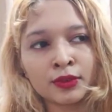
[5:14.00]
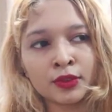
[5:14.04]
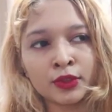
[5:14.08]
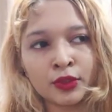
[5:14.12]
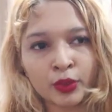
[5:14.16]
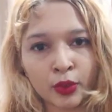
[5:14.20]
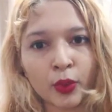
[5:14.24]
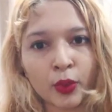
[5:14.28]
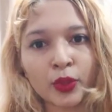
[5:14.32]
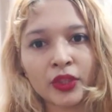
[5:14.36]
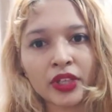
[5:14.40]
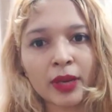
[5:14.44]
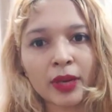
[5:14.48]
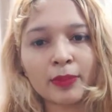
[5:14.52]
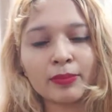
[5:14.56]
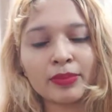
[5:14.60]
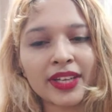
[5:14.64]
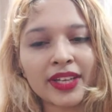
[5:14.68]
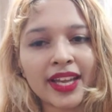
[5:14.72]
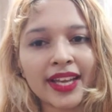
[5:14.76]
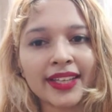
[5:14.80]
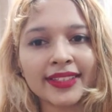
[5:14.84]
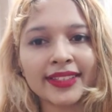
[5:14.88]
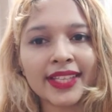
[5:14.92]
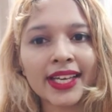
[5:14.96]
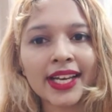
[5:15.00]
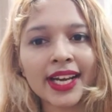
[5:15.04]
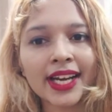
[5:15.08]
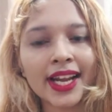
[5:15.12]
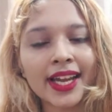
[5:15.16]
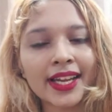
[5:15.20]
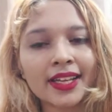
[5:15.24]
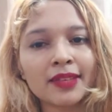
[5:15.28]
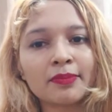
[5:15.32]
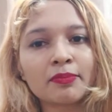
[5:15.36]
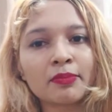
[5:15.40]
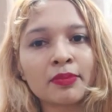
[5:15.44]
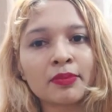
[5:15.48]
don't apply the
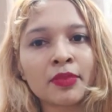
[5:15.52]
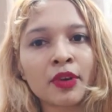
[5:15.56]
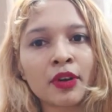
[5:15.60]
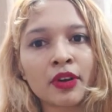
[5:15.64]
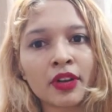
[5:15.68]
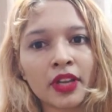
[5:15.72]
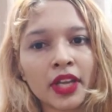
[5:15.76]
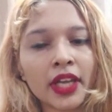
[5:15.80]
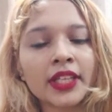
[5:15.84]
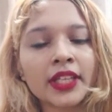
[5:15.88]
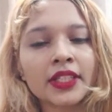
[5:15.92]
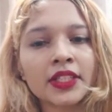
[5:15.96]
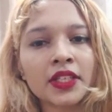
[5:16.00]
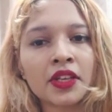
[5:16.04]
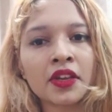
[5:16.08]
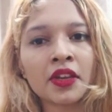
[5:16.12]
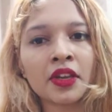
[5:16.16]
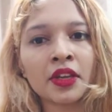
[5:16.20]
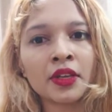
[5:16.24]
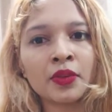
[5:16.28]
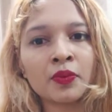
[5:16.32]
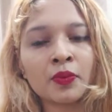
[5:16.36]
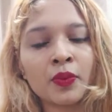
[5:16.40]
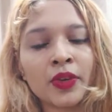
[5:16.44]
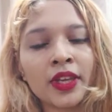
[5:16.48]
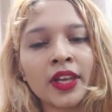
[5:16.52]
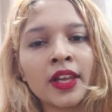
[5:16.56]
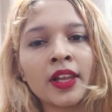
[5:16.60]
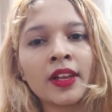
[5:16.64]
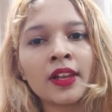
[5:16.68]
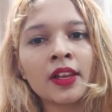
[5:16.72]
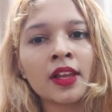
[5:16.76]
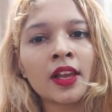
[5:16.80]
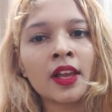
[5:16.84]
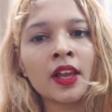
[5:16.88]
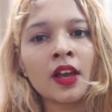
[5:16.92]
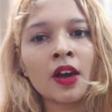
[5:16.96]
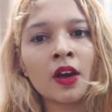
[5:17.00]
right product, it
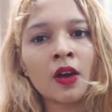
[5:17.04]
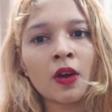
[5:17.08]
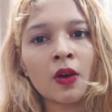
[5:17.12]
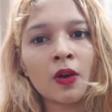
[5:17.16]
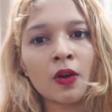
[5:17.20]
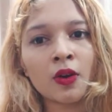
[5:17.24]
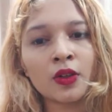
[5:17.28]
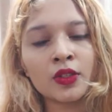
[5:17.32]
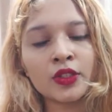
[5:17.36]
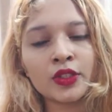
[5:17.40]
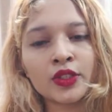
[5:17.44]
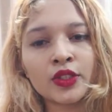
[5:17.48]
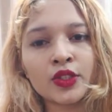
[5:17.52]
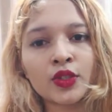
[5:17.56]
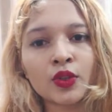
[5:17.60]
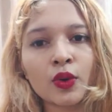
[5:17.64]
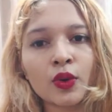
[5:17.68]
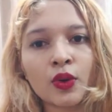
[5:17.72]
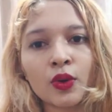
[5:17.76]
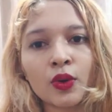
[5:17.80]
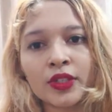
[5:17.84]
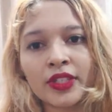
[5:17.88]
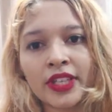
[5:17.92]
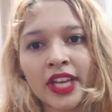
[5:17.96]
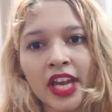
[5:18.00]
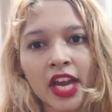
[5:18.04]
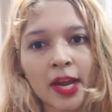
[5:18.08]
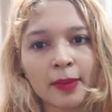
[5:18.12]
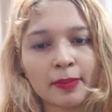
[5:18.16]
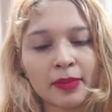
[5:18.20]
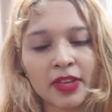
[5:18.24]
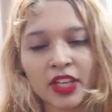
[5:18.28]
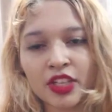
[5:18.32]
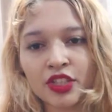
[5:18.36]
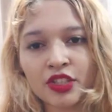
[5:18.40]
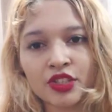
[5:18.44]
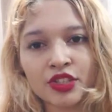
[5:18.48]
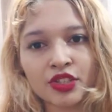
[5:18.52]
will also
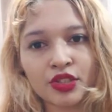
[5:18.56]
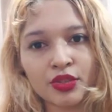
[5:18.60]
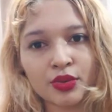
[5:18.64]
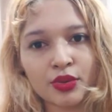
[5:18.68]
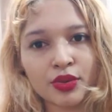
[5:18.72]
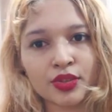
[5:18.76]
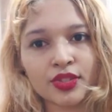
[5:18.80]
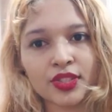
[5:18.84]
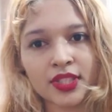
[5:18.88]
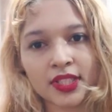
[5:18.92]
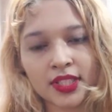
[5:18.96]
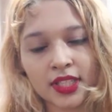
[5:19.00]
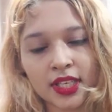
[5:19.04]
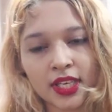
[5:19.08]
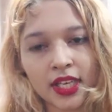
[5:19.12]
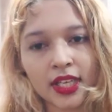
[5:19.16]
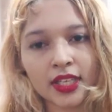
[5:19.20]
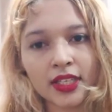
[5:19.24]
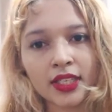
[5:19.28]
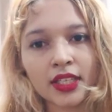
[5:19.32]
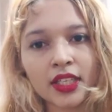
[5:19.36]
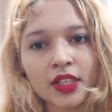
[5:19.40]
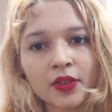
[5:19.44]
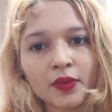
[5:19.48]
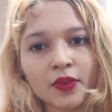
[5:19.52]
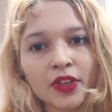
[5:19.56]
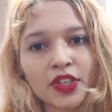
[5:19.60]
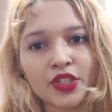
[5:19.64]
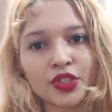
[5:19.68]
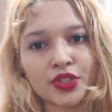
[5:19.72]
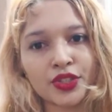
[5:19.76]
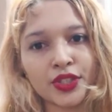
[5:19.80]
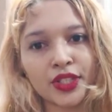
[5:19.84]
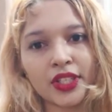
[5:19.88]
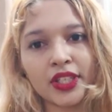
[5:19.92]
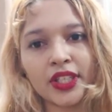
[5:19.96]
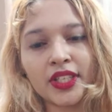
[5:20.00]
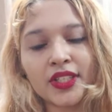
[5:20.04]
damage your skin
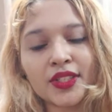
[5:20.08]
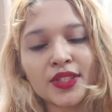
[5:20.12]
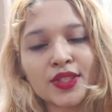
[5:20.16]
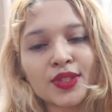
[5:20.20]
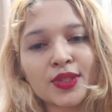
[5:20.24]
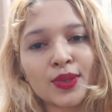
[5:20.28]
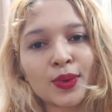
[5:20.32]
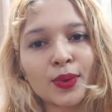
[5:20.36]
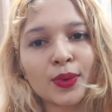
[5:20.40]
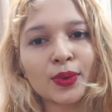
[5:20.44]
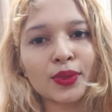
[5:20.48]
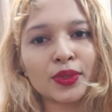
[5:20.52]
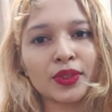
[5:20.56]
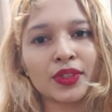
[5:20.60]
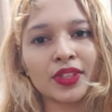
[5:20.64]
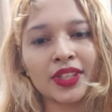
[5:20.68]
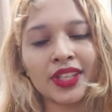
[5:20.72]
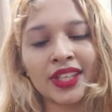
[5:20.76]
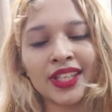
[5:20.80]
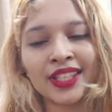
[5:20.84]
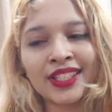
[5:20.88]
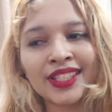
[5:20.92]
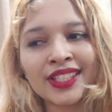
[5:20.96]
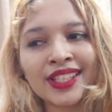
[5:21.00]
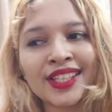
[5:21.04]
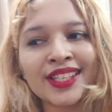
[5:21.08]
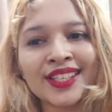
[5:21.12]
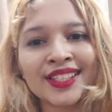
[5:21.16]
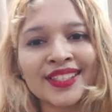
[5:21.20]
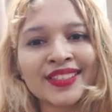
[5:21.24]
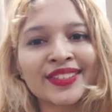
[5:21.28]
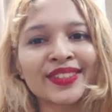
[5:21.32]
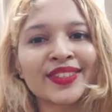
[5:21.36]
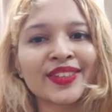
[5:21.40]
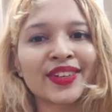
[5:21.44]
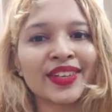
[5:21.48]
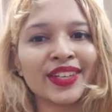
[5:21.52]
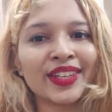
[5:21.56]
eventually. So it
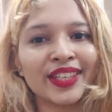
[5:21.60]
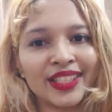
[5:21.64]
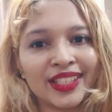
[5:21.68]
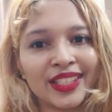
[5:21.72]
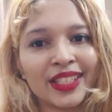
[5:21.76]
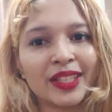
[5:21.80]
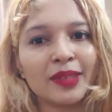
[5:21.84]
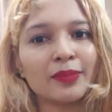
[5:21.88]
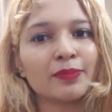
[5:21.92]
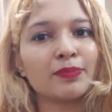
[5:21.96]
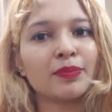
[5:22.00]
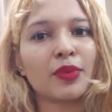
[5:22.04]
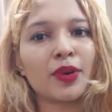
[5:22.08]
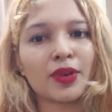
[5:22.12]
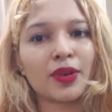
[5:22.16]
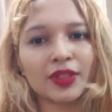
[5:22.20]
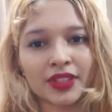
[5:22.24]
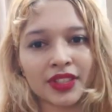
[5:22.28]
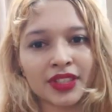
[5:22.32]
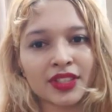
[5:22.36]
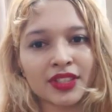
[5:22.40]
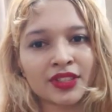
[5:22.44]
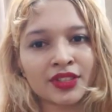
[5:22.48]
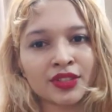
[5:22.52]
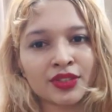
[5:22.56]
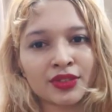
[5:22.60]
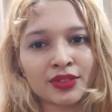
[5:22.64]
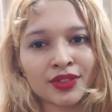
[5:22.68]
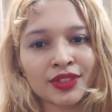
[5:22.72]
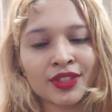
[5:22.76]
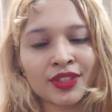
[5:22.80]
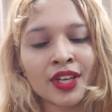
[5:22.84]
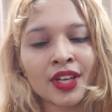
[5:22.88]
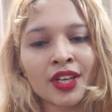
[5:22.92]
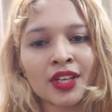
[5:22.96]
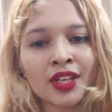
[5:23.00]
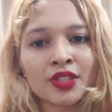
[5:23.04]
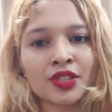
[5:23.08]
is really important to
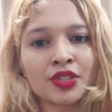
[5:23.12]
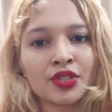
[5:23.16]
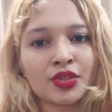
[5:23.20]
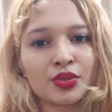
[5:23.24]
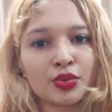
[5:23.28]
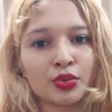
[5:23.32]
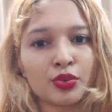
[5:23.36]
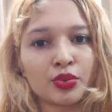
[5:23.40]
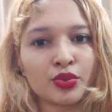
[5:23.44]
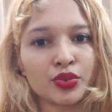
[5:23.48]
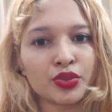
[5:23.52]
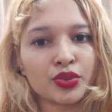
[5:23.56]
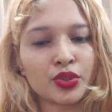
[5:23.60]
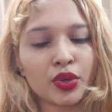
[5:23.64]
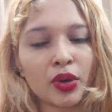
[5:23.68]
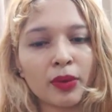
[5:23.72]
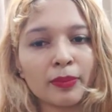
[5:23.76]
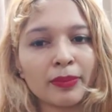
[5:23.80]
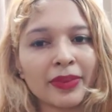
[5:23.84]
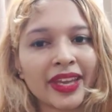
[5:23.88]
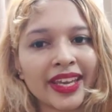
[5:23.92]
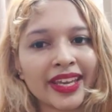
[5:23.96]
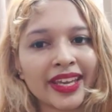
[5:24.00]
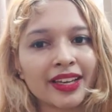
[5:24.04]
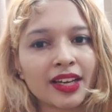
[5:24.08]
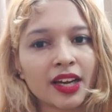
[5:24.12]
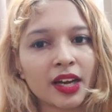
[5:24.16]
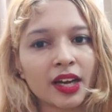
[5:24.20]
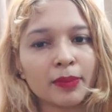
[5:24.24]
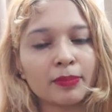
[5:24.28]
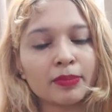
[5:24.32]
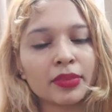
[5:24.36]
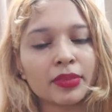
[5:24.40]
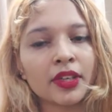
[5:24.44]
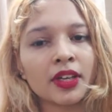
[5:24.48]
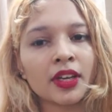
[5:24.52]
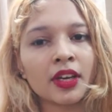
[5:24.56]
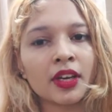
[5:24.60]
choose your
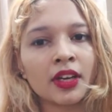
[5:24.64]
makeup